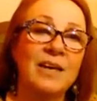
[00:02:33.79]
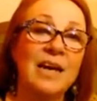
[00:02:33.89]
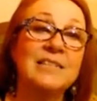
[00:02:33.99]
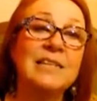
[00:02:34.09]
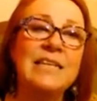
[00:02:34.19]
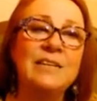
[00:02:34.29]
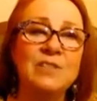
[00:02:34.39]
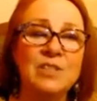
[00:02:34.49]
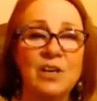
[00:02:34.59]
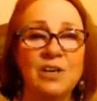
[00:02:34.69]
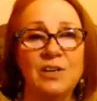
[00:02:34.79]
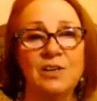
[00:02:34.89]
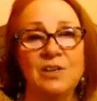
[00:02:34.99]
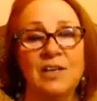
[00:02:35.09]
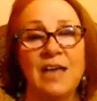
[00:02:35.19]
As the leaves
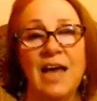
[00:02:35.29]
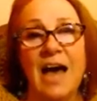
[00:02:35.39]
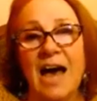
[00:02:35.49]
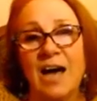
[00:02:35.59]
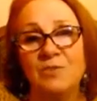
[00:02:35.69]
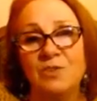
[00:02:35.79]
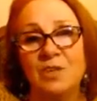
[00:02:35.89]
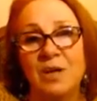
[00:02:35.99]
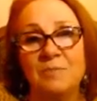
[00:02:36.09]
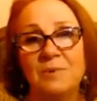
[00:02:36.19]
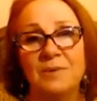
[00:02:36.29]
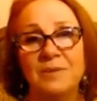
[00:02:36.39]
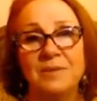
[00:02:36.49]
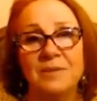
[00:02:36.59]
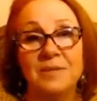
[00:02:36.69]
turn, out tumble
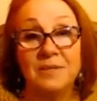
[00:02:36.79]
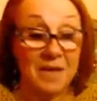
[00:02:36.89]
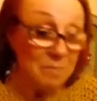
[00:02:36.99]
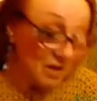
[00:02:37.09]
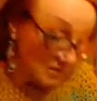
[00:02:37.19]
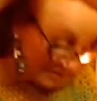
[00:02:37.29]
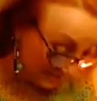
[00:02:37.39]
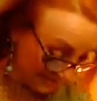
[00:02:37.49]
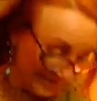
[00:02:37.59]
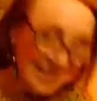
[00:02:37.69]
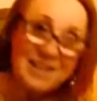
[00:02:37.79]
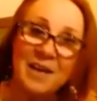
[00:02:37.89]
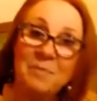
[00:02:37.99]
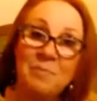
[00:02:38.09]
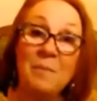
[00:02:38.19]
a button,
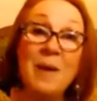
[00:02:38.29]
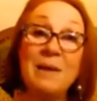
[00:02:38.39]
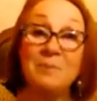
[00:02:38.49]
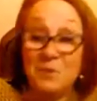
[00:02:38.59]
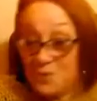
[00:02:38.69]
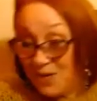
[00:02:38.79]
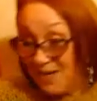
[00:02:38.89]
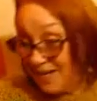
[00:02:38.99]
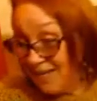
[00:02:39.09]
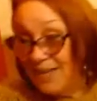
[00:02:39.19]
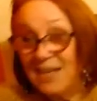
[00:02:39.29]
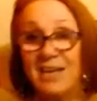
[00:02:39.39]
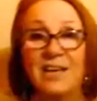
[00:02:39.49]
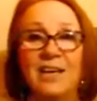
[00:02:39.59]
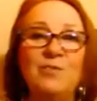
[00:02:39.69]
a paper doily,
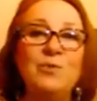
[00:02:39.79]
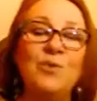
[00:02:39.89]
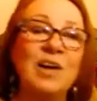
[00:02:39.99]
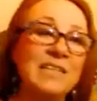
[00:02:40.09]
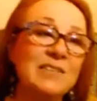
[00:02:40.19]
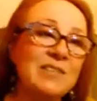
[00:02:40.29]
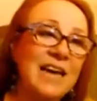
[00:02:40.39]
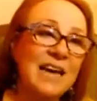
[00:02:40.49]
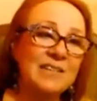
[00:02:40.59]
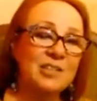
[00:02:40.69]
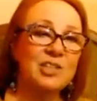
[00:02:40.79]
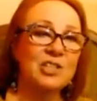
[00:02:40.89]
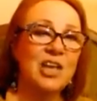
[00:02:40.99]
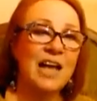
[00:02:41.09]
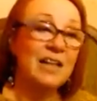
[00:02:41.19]
a few grains of sand and a
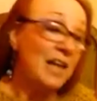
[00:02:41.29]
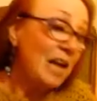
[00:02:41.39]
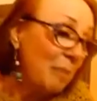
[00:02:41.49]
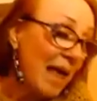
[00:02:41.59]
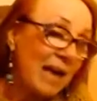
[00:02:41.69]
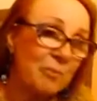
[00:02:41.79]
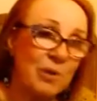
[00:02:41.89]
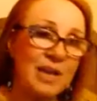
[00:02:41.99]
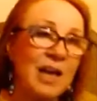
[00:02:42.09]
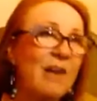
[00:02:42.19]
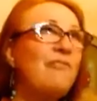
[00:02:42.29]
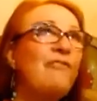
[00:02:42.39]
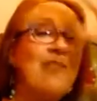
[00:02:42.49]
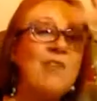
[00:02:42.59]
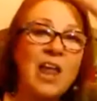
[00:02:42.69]
shell, a blackberry, a
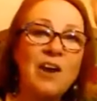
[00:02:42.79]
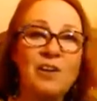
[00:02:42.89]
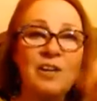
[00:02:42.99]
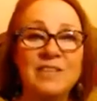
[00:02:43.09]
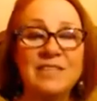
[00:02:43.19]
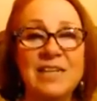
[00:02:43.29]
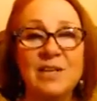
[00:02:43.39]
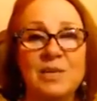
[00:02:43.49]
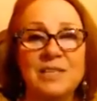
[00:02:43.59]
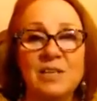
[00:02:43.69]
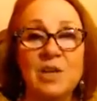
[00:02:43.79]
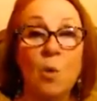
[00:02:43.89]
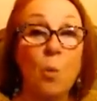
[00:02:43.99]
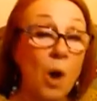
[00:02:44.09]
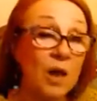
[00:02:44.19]
flurry of sequins, and
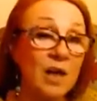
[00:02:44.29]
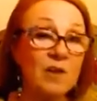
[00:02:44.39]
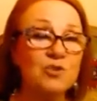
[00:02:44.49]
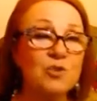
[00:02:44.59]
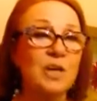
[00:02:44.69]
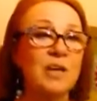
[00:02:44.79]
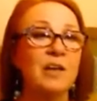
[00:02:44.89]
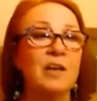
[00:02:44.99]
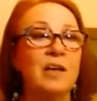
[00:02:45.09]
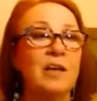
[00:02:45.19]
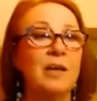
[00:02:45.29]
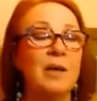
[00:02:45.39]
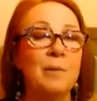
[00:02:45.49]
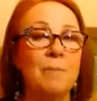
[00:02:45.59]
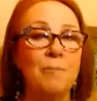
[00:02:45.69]
one after another,
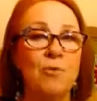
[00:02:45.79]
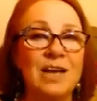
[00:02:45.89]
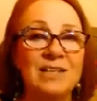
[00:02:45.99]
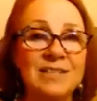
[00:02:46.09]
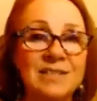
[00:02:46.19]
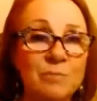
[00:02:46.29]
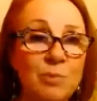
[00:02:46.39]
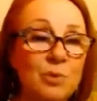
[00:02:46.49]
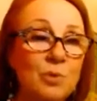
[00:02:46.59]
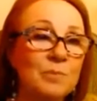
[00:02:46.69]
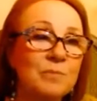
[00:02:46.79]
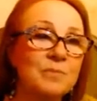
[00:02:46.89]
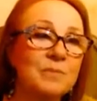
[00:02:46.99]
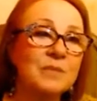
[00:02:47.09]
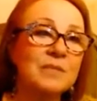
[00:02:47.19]
pressed
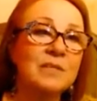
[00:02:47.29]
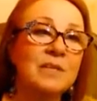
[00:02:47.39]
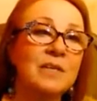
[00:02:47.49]
blooms.